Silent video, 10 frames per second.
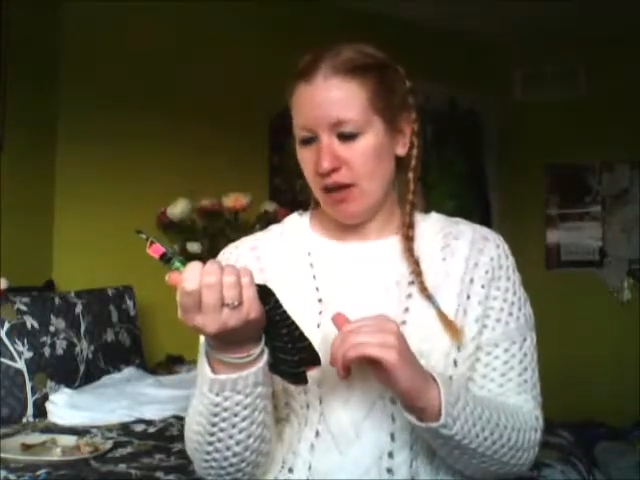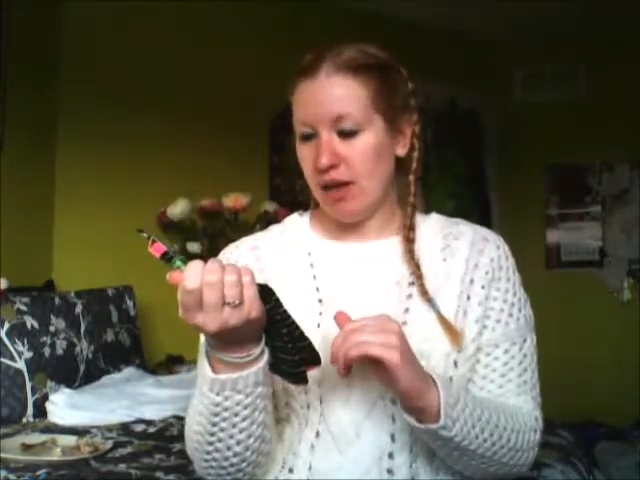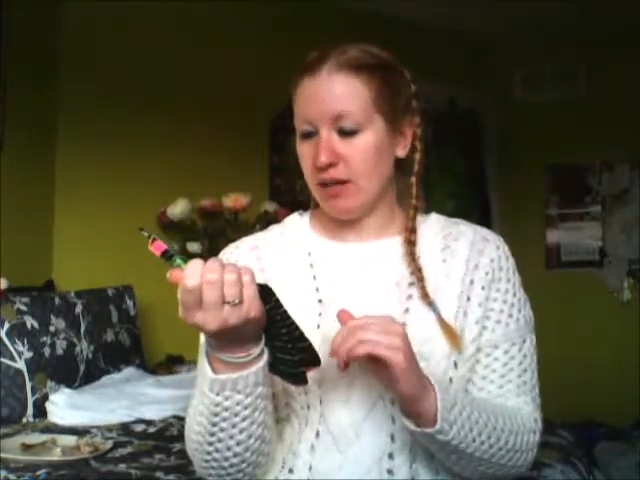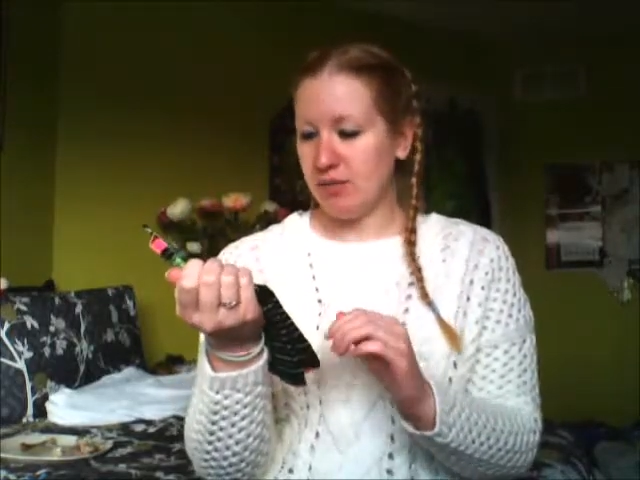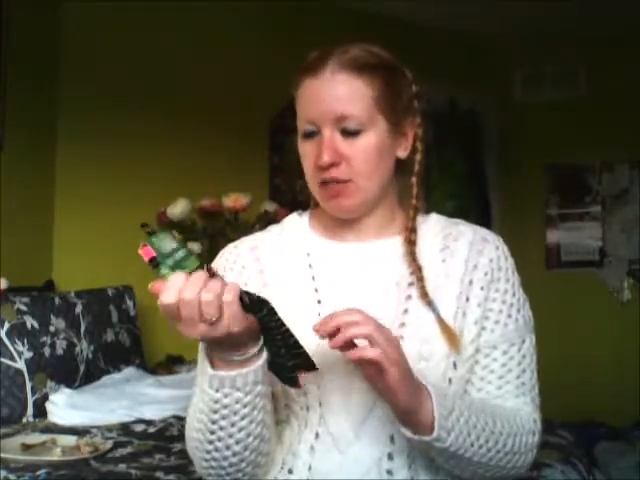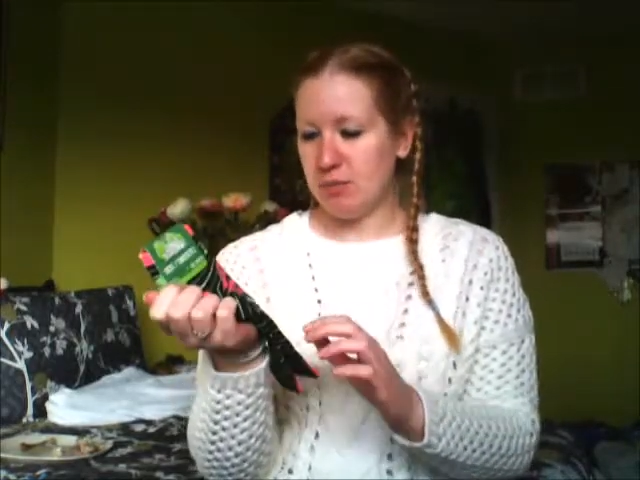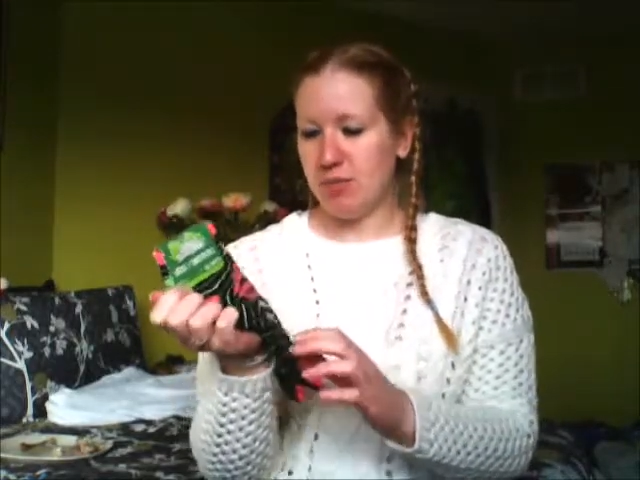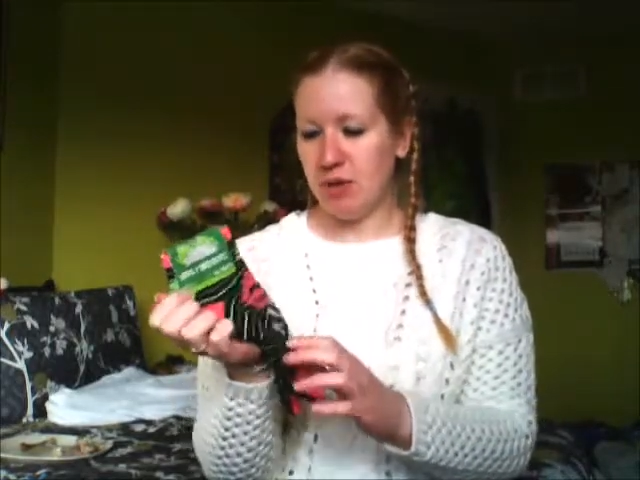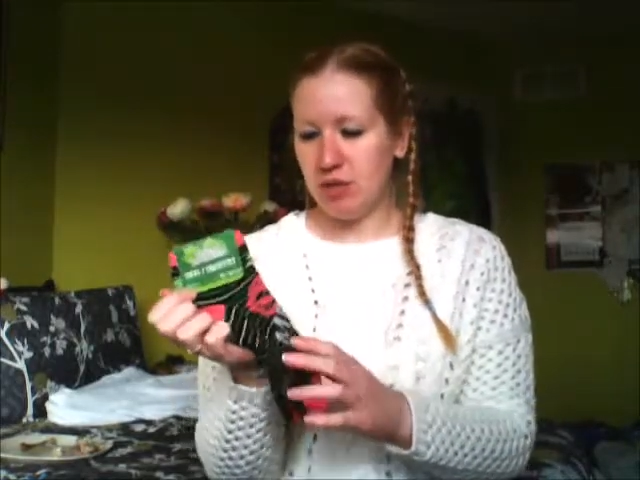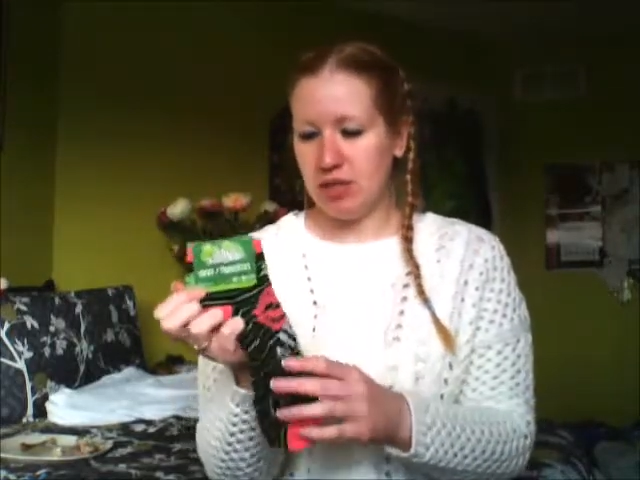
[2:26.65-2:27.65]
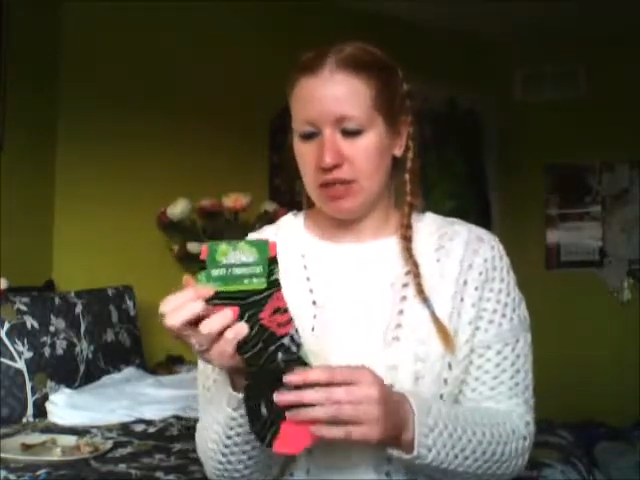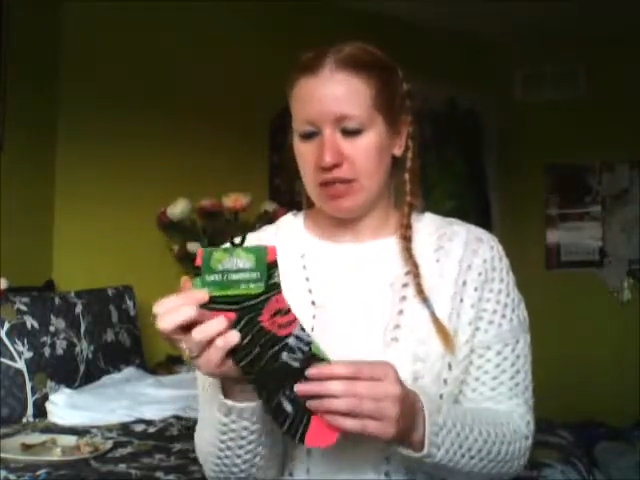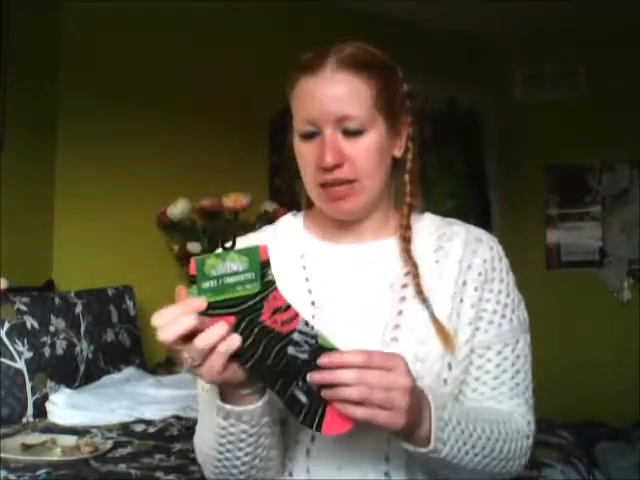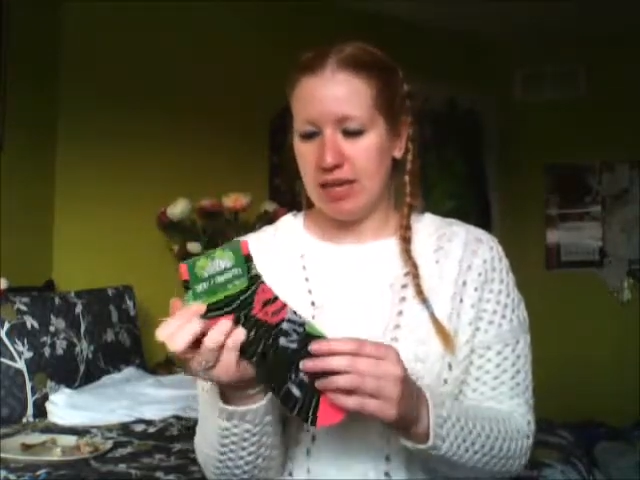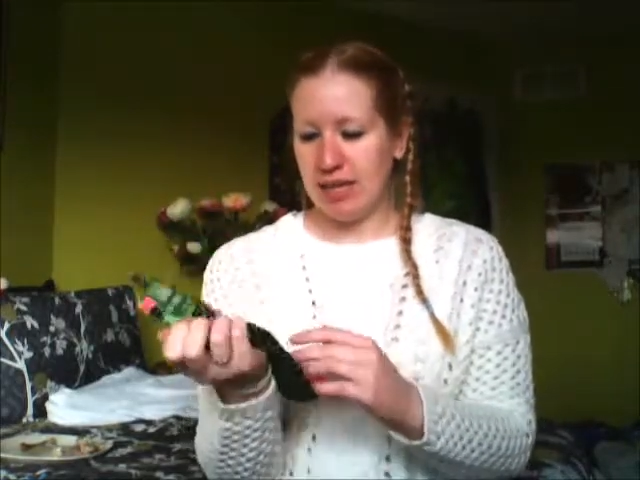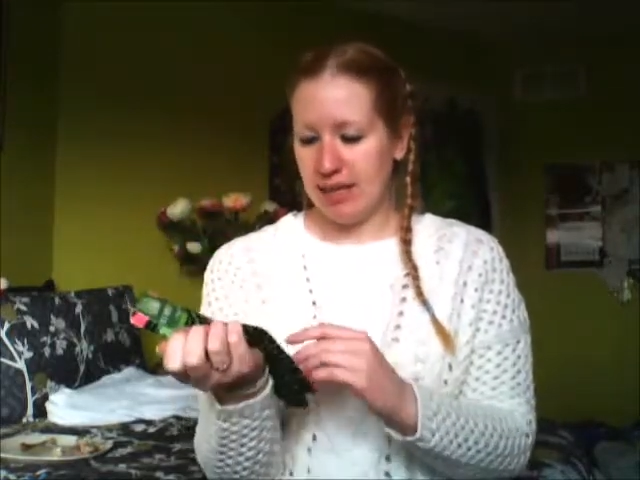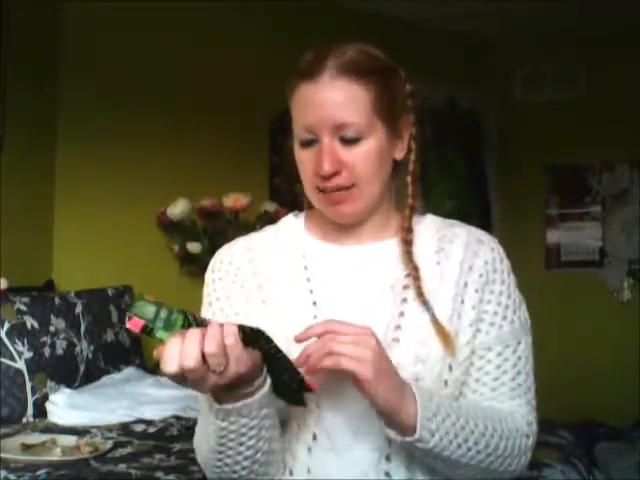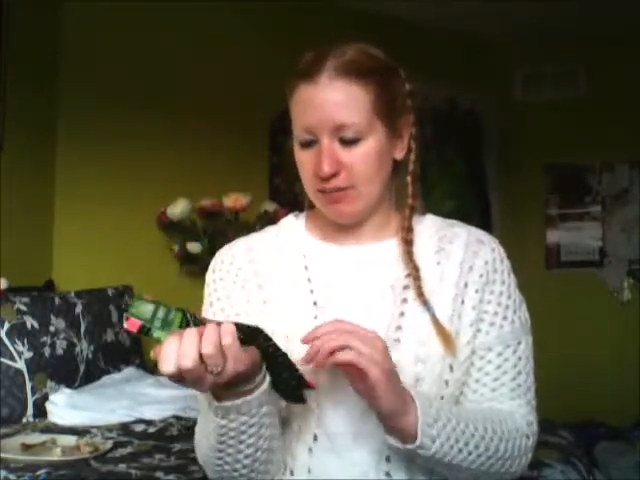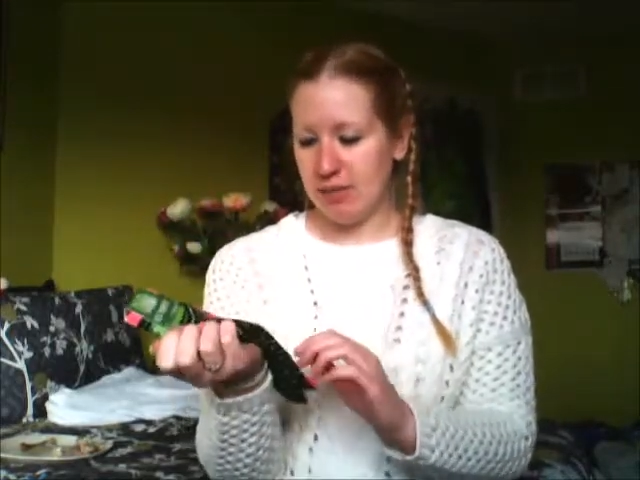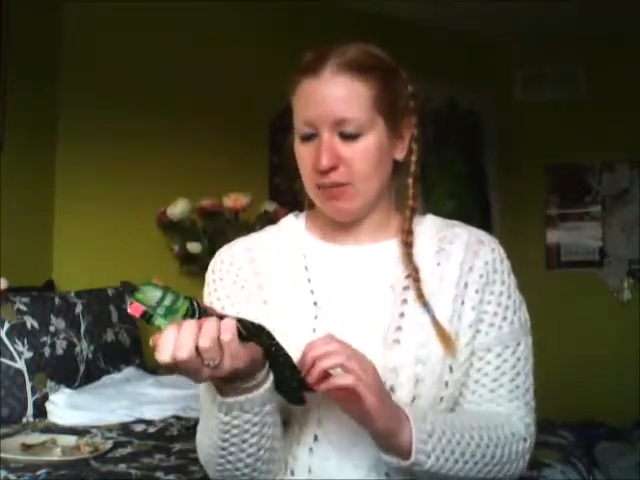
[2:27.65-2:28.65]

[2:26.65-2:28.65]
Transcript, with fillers: it's supposed to say "Kiss me,